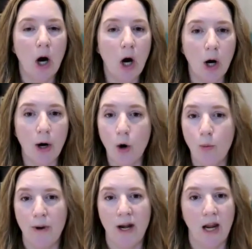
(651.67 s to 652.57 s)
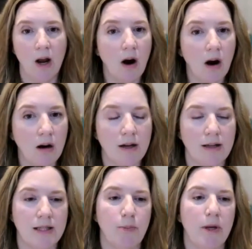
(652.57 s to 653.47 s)
heart opening, heart
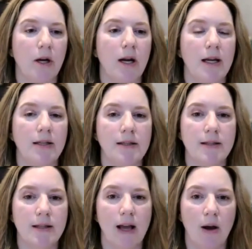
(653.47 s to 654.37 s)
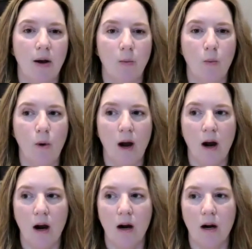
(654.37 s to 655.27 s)
experience
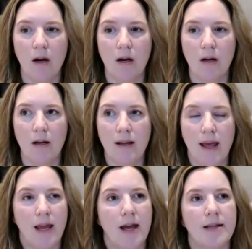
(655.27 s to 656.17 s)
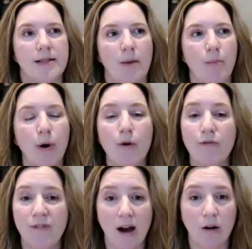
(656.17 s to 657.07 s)
where they get some
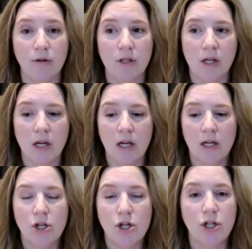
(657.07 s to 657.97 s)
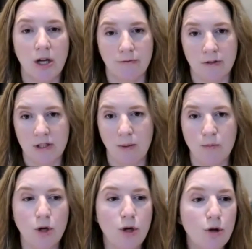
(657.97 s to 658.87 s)
profound shift,
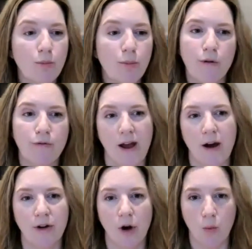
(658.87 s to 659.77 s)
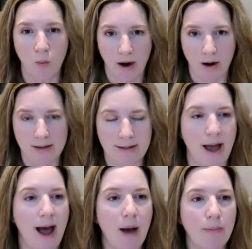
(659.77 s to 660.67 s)
some new profound awareness. It
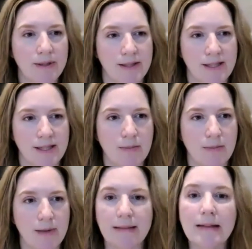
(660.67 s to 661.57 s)
happens to me